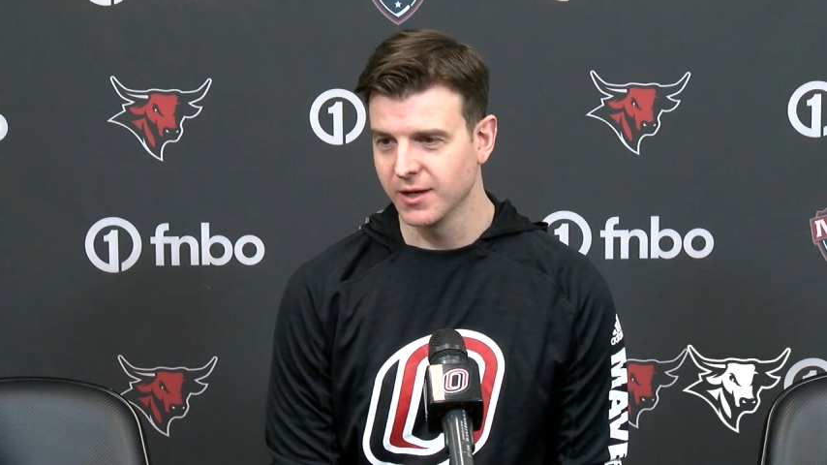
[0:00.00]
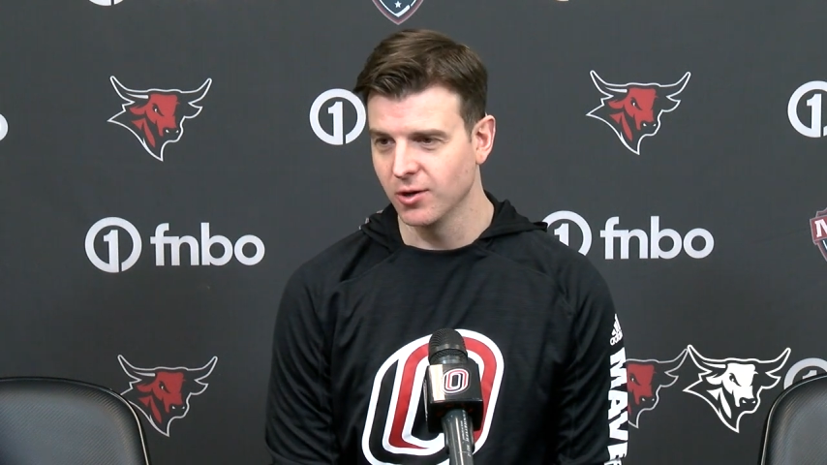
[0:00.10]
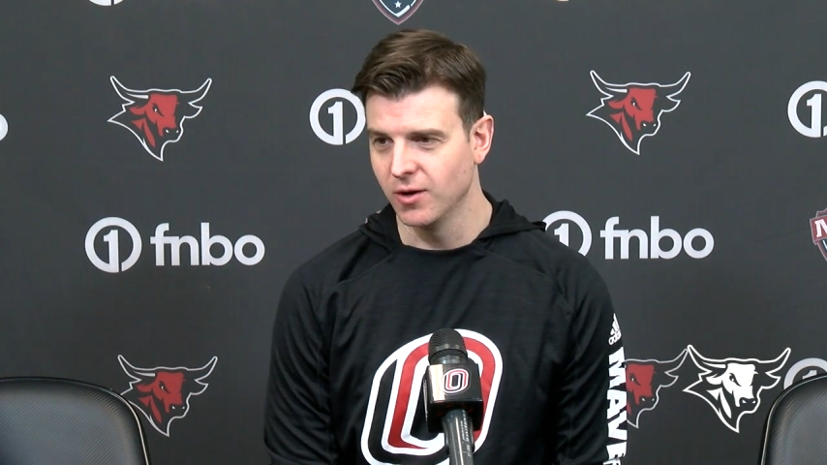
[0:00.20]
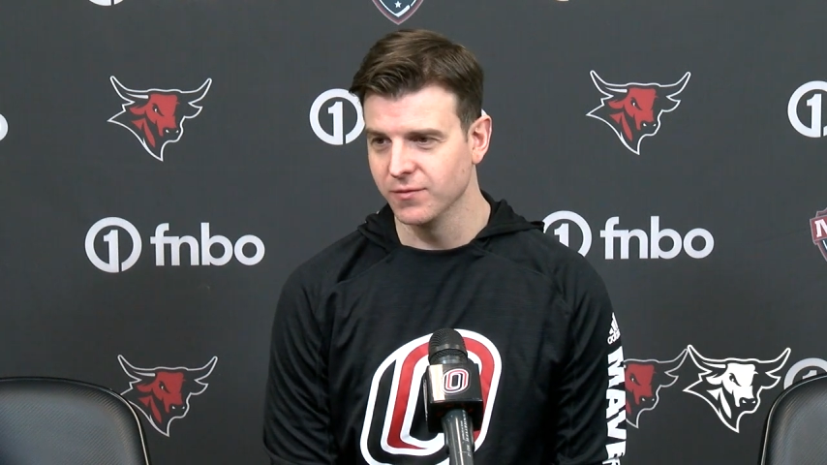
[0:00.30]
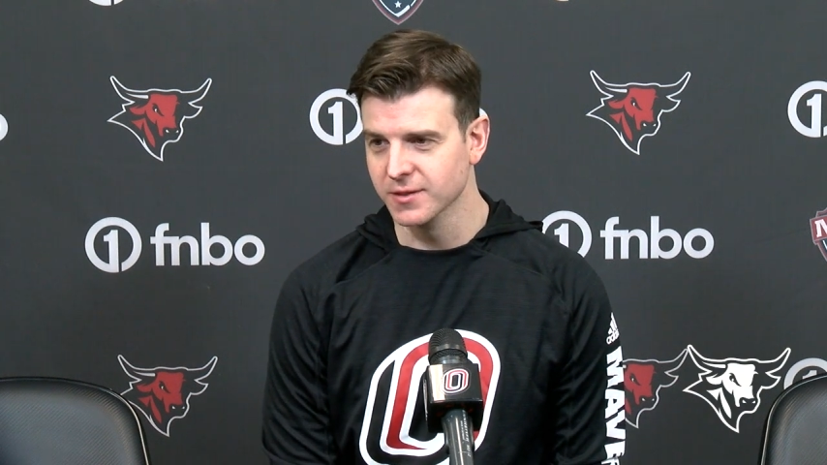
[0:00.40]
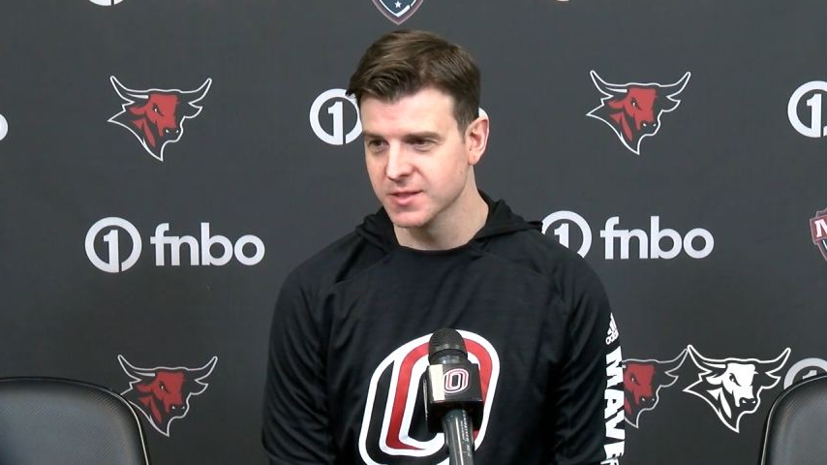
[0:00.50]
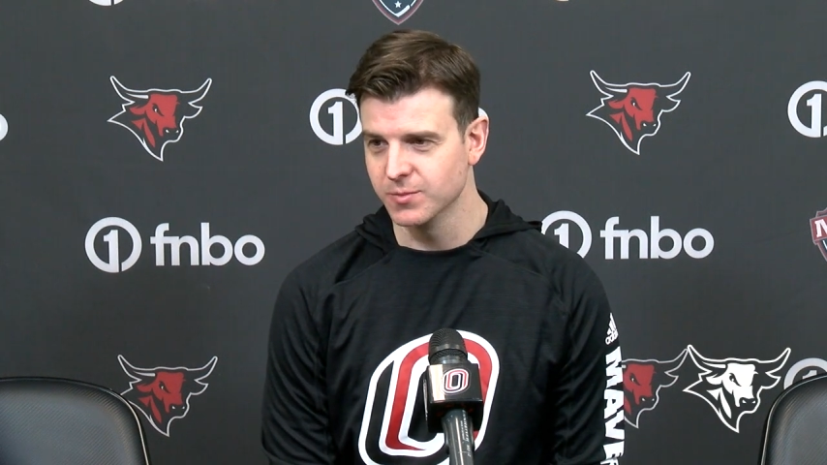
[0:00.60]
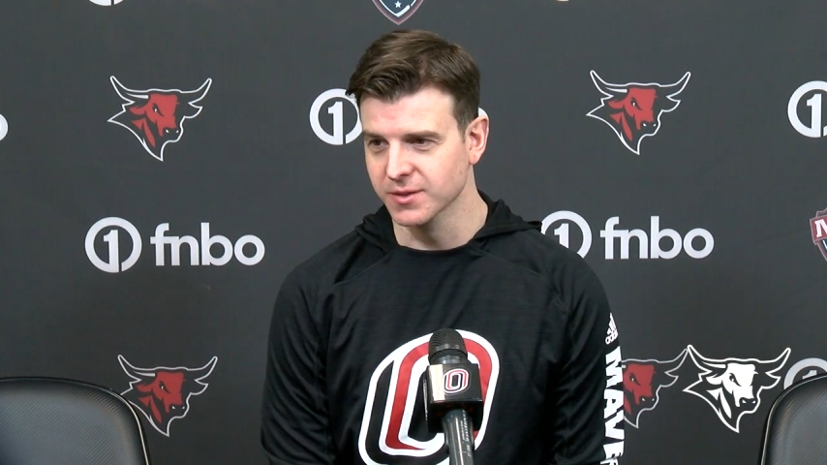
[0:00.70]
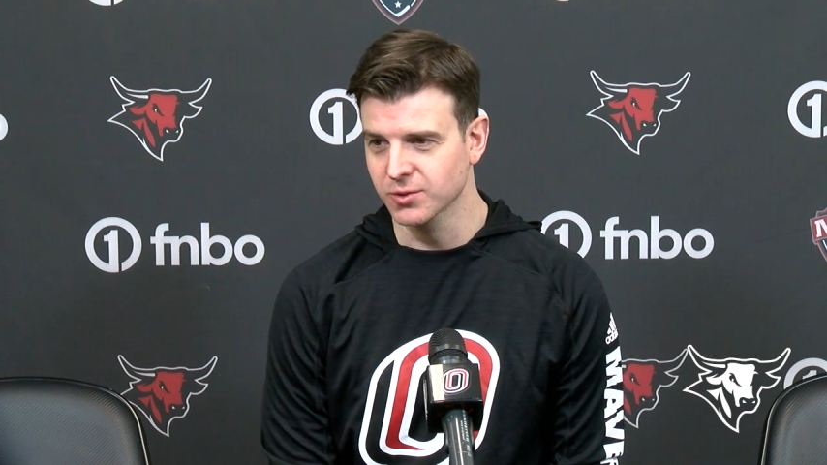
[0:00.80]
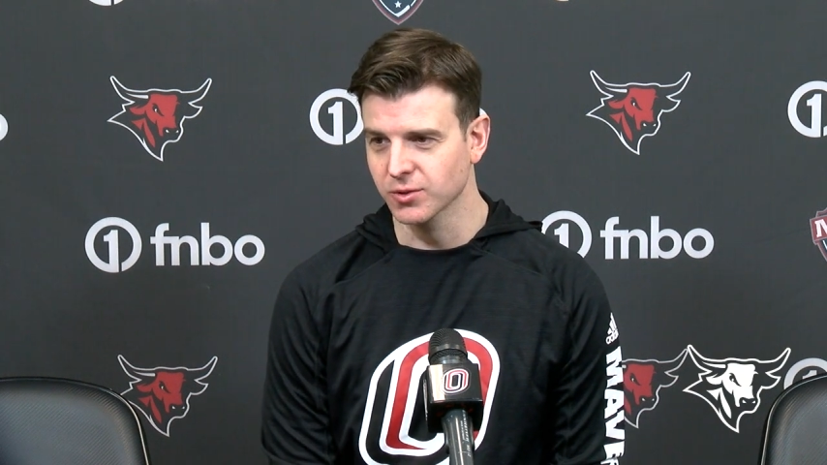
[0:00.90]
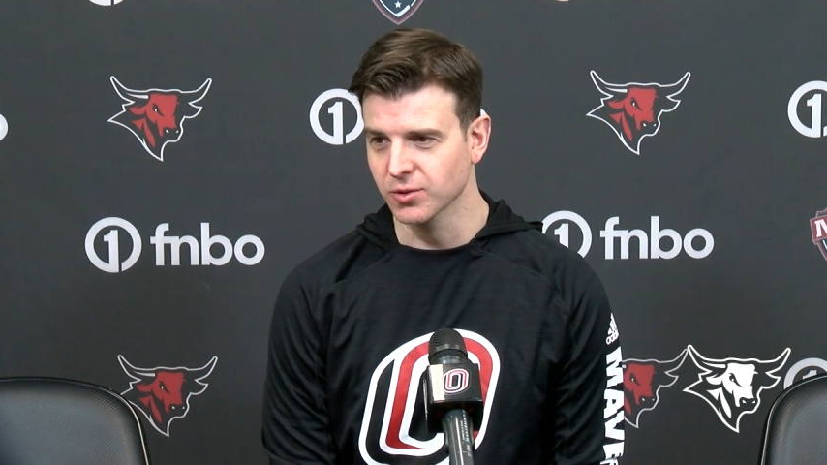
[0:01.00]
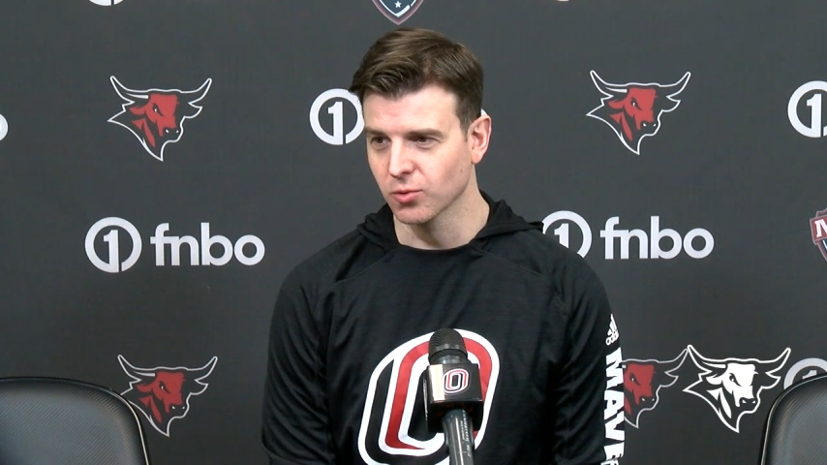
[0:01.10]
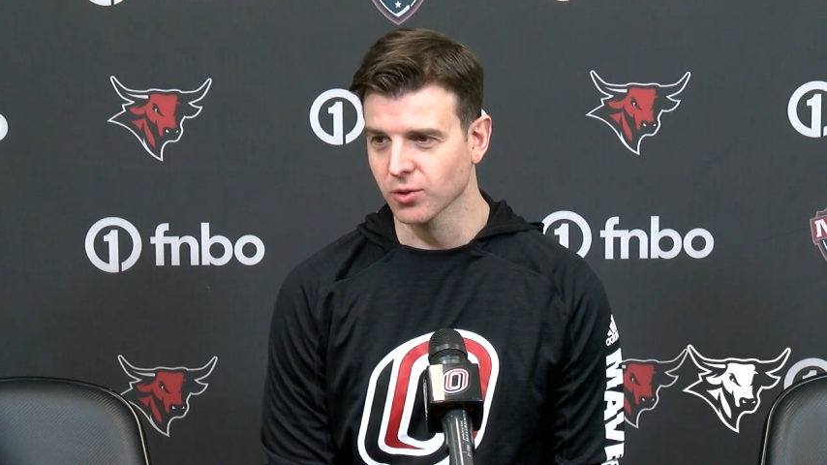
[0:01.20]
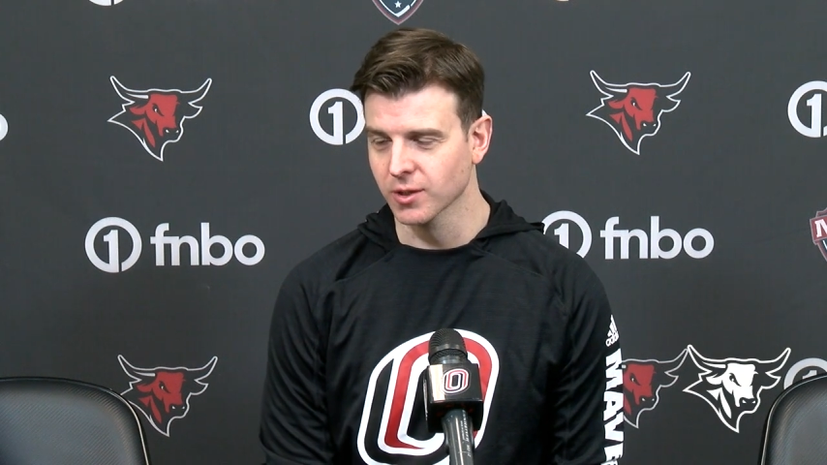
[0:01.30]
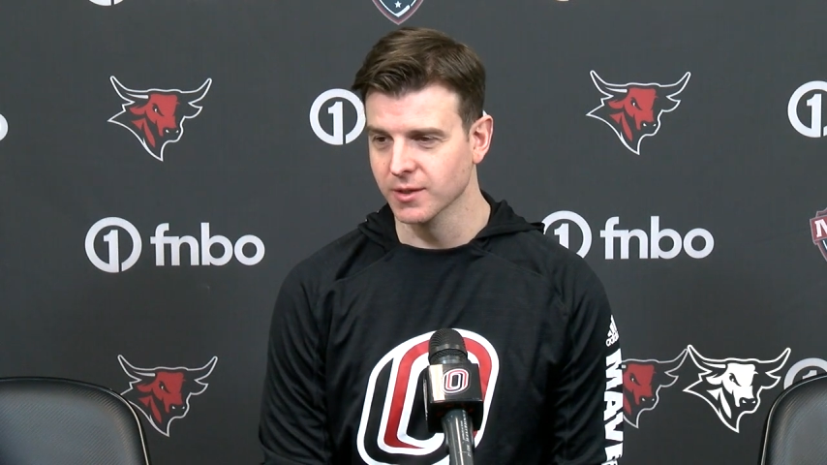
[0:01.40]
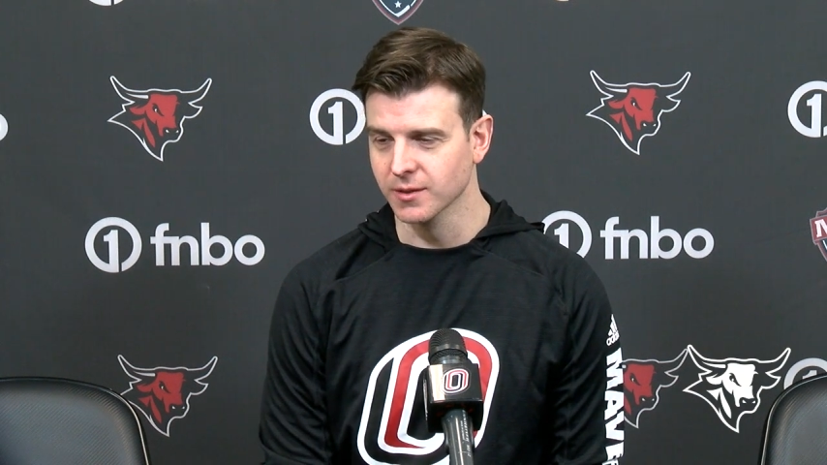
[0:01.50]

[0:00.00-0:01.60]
confidence, but doing the work.